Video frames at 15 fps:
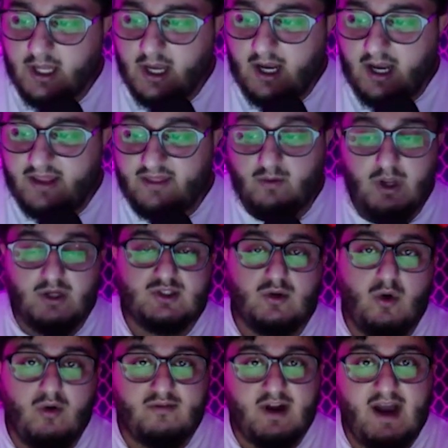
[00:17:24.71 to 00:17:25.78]
And then we also
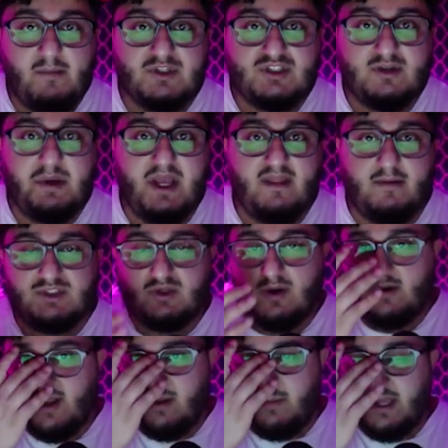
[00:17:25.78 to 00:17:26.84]
go over how much to pay them. So I
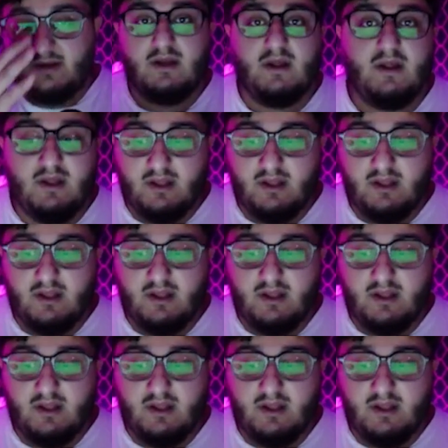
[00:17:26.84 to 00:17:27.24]
recommend,